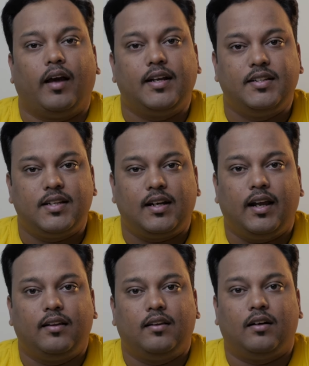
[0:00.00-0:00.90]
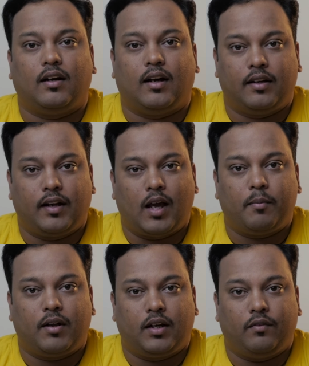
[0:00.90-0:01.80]
And just like the other
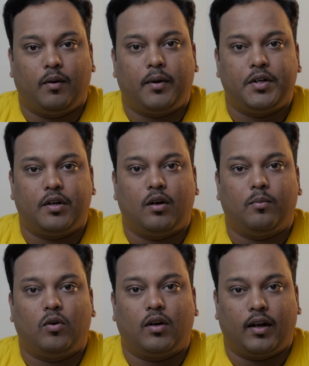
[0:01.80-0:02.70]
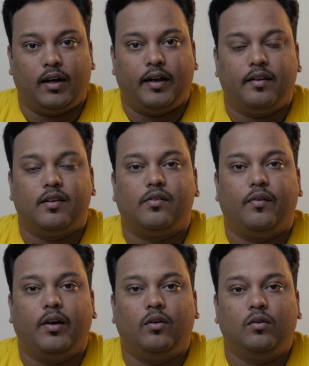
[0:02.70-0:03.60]
camera that we mentioned about earlier in this
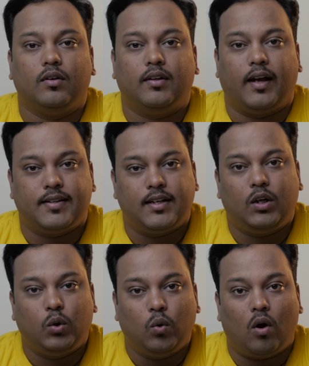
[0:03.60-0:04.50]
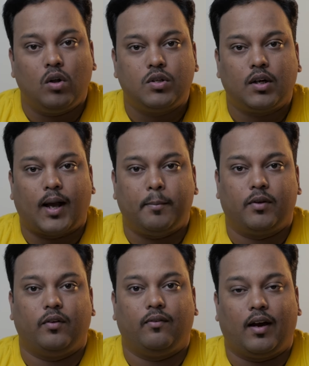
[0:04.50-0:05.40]
video, the SL2 also
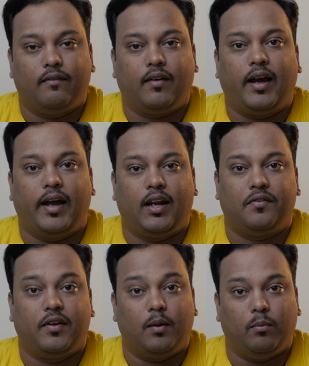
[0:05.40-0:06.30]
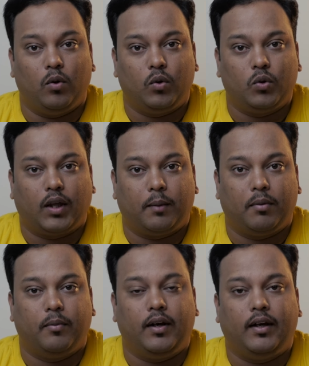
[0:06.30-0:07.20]
comes with Wi-Fi, NFC and Bluetooth
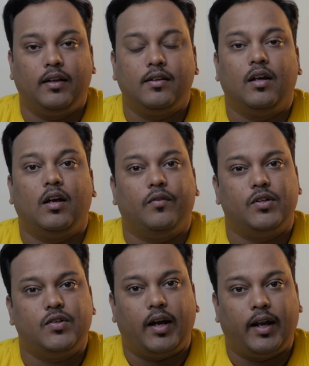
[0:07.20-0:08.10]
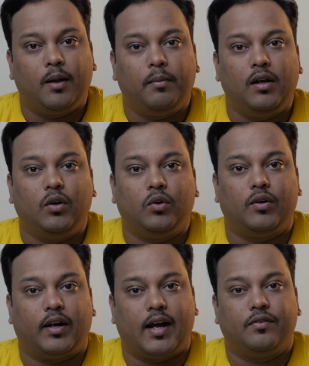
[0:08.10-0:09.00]
capabilities, which will enable you
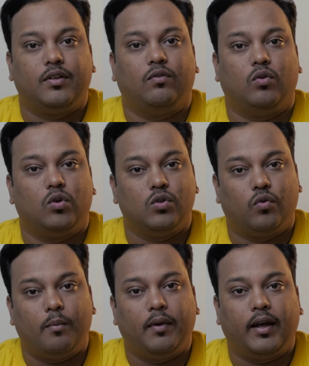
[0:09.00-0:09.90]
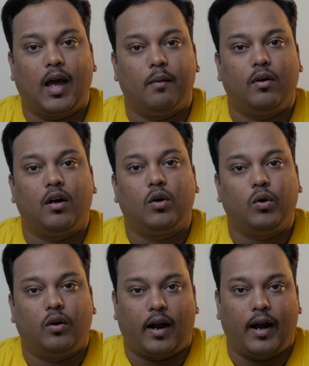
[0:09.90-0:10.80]
to transfer the photos from the camera to
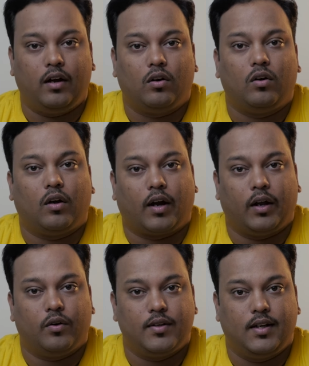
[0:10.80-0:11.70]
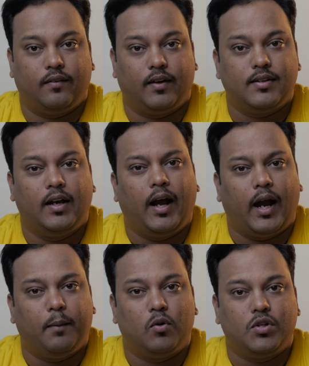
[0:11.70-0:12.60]
your Android or iOS device
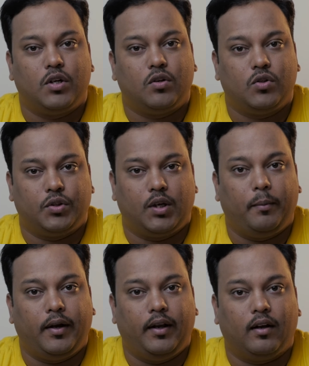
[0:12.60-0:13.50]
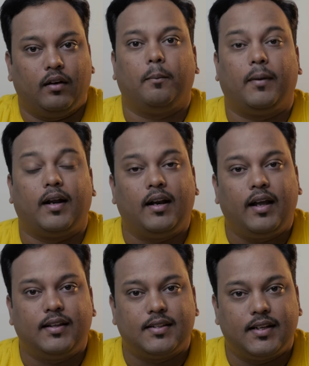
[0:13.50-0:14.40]
and post it on social media. But
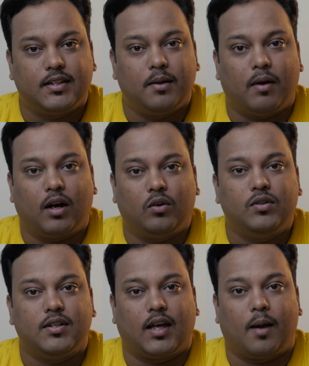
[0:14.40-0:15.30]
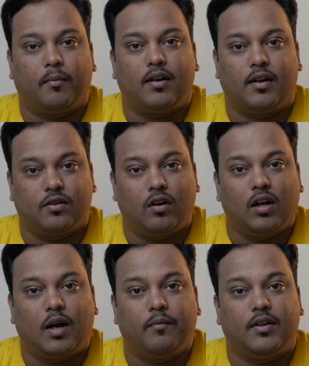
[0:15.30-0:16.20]
unlike the 6D Mark II, this camera does
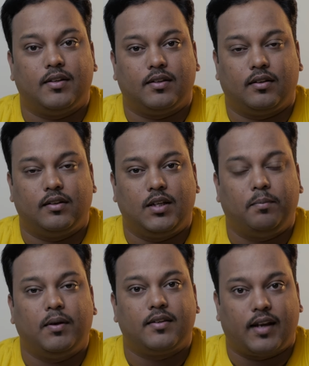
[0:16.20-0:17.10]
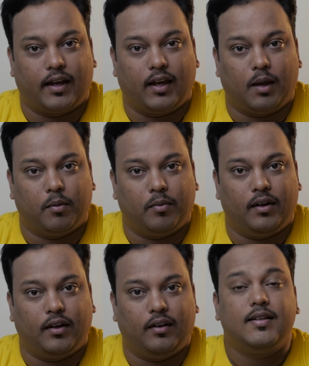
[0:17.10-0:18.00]
not come with this GPS tagging
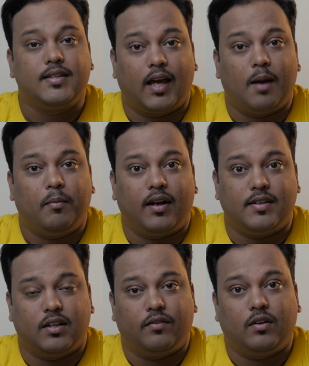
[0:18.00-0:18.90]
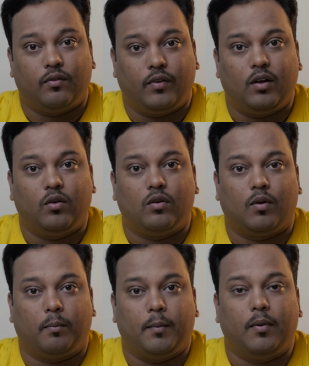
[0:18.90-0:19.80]
capability. This camera is even very good
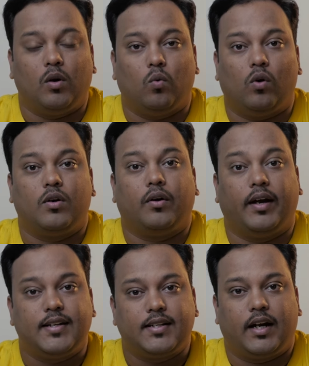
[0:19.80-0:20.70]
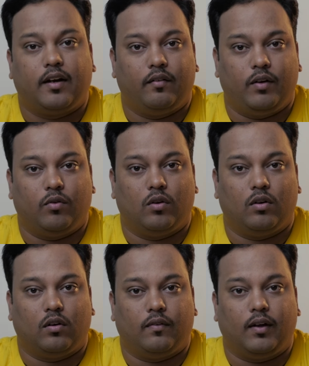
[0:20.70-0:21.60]
for people who want to get started with
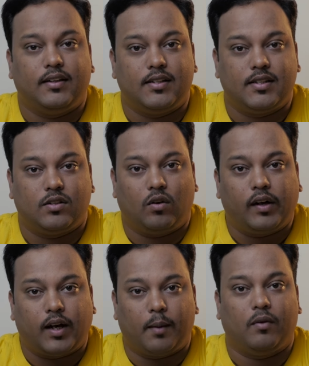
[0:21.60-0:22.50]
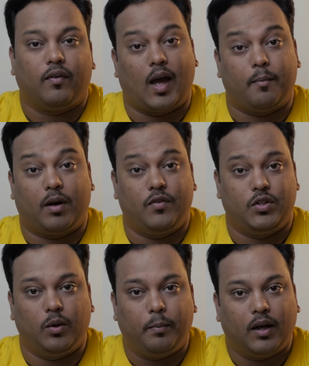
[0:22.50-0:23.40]
photography. This is not a type of camera
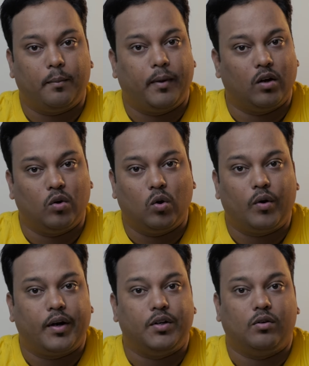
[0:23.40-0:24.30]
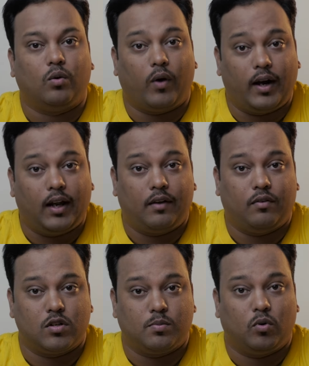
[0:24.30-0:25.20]
which you'll pick up and go out and shoot
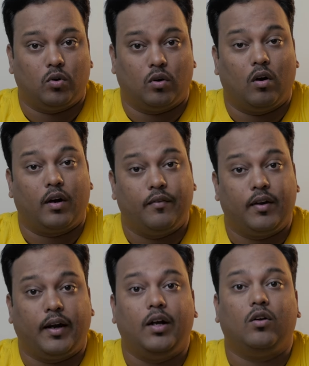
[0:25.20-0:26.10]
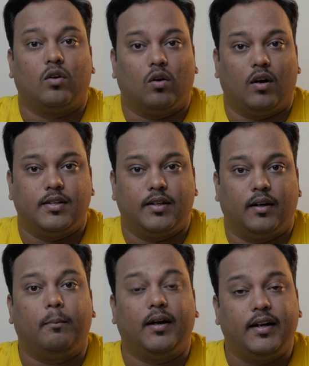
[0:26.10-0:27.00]
wildlife or sport or even an indoor
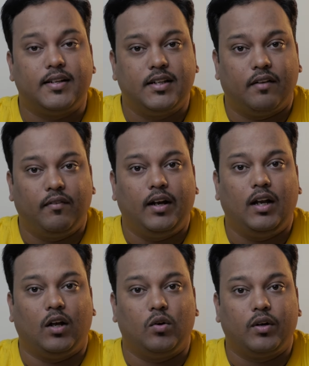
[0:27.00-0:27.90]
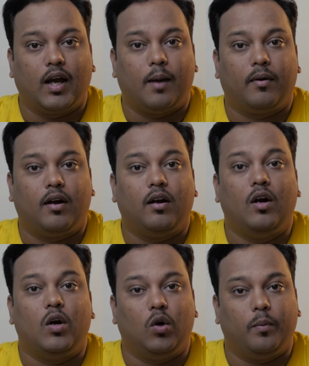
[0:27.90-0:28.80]
concert, but it's definitely a good camera
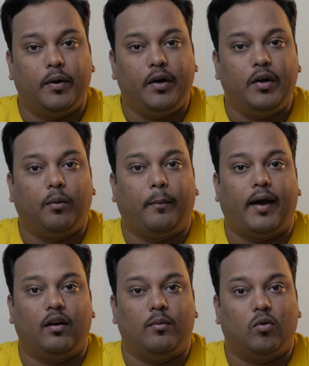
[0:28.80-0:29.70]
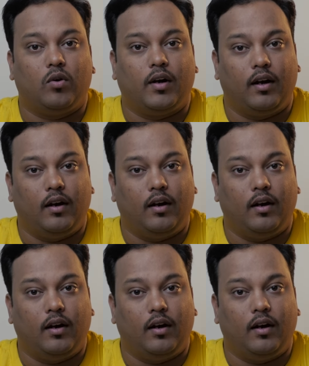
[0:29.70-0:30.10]
to put it into manual mode and